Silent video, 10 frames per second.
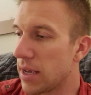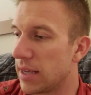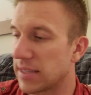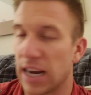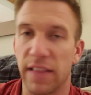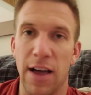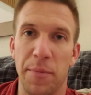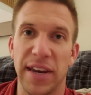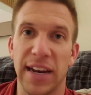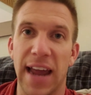is going to allow
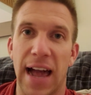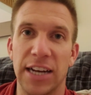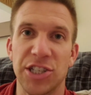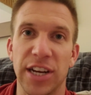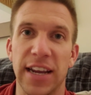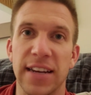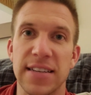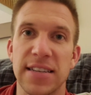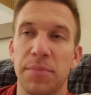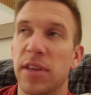me to cash in
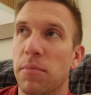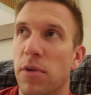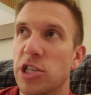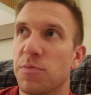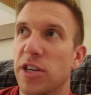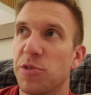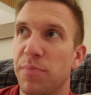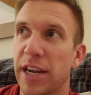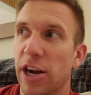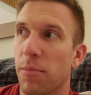something much, much
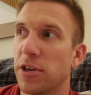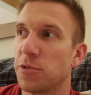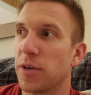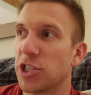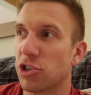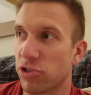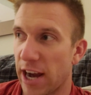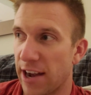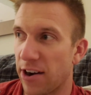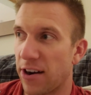bigger, much, much
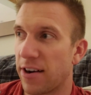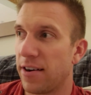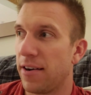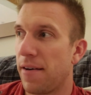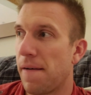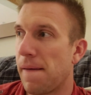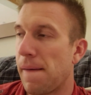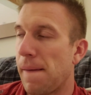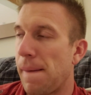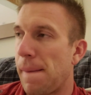greater
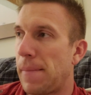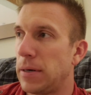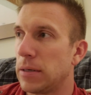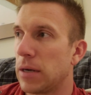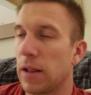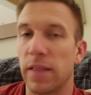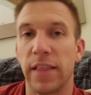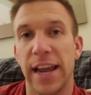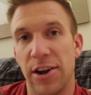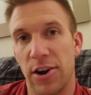
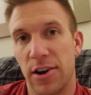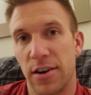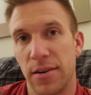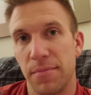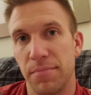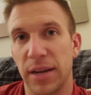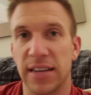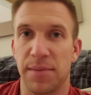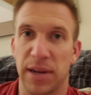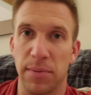later,
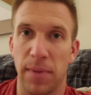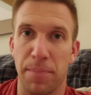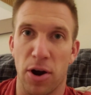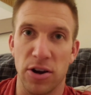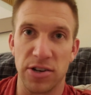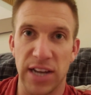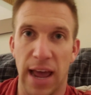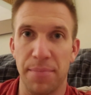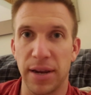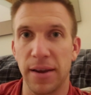because I'm keeping my partners
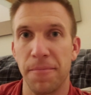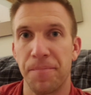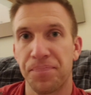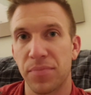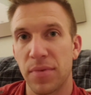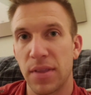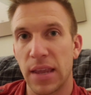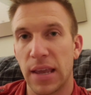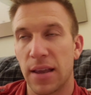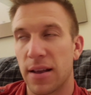happy.
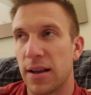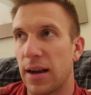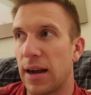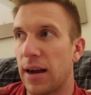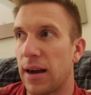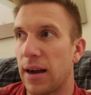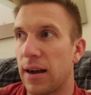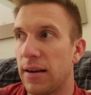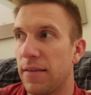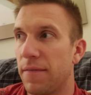
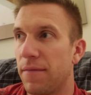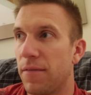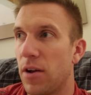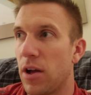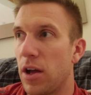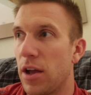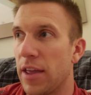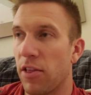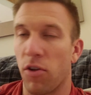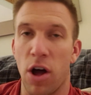
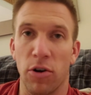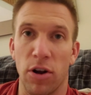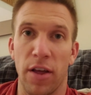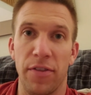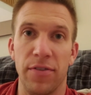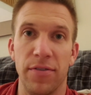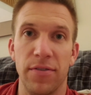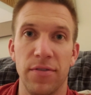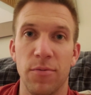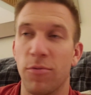In the long run,
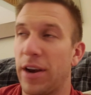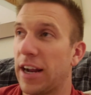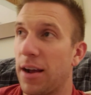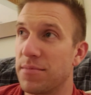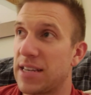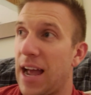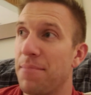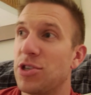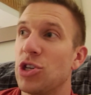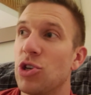when it comes
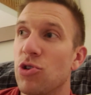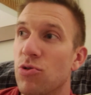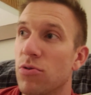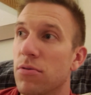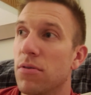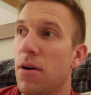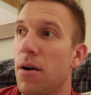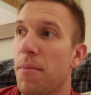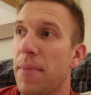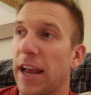time to
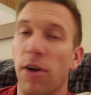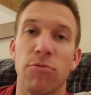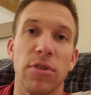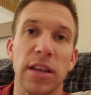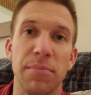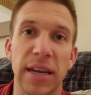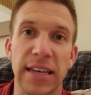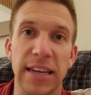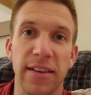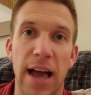make a really
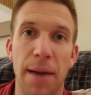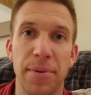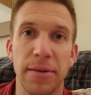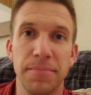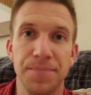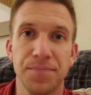big deal happen,